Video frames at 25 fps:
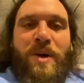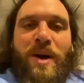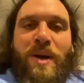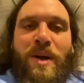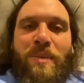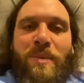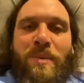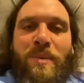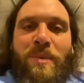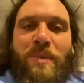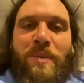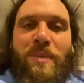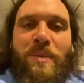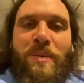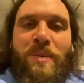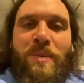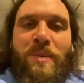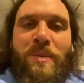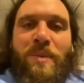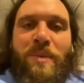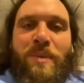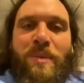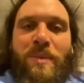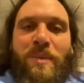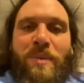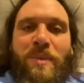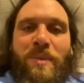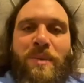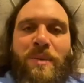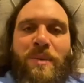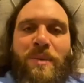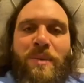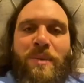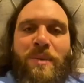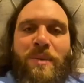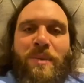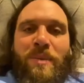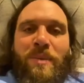Maybe that.
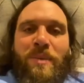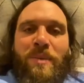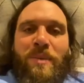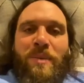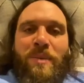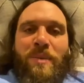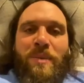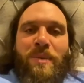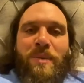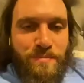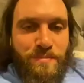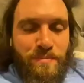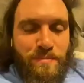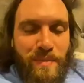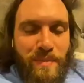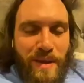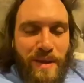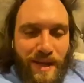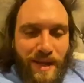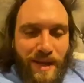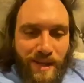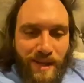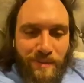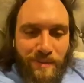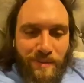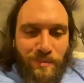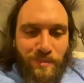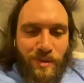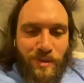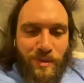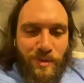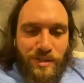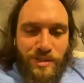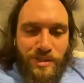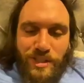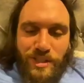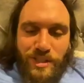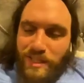It's maybe
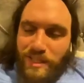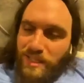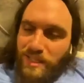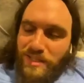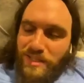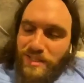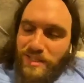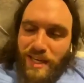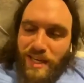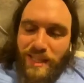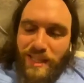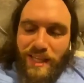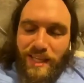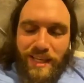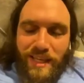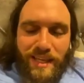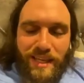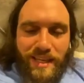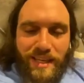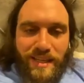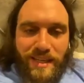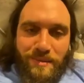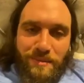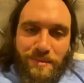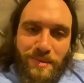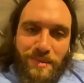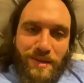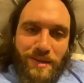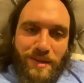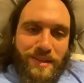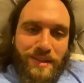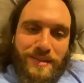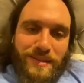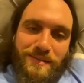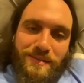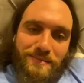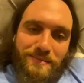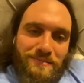I make him watch it because
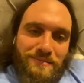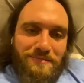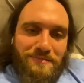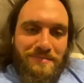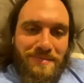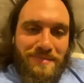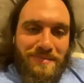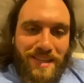I like it.